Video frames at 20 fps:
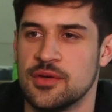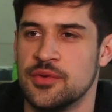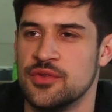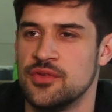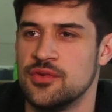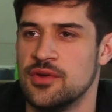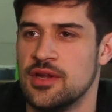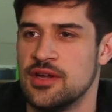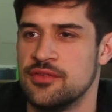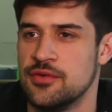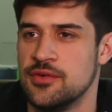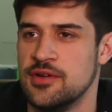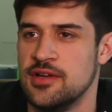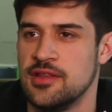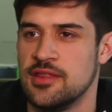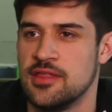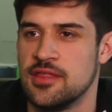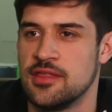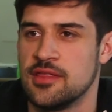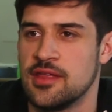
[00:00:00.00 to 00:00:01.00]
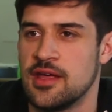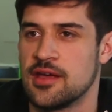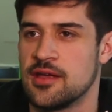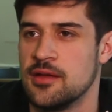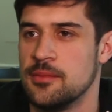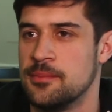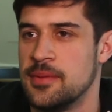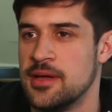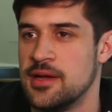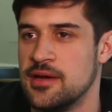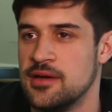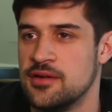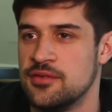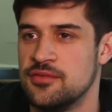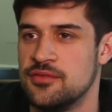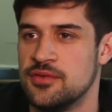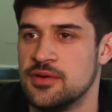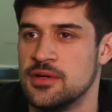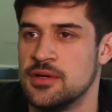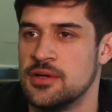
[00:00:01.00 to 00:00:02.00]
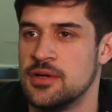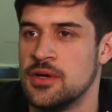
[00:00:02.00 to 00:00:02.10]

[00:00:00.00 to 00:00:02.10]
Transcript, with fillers: I wasn't ever really that competitive